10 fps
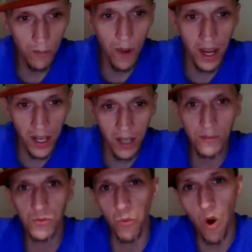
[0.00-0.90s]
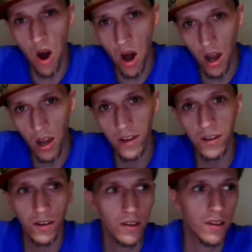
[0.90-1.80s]
my name's
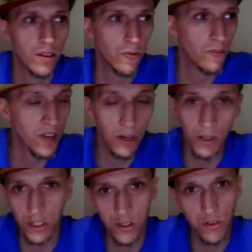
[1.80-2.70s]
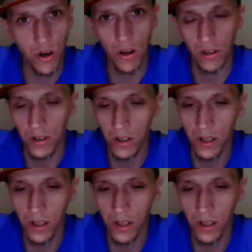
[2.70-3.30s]
Juan, very strong.